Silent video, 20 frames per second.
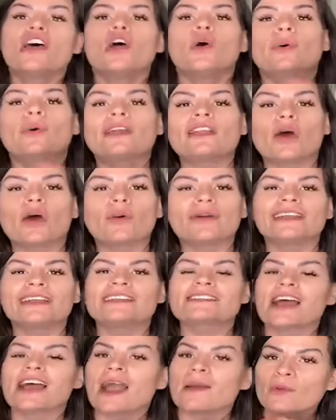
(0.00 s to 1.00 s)
We know
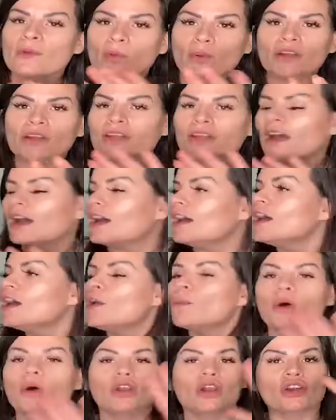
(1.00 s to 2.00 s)
anytime that we're gonna
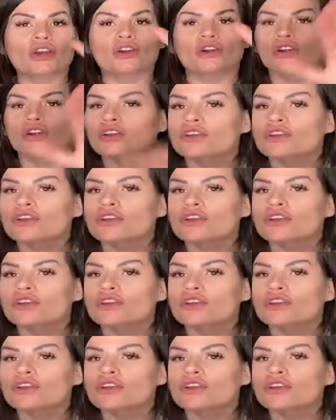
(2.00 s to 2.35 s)
put on her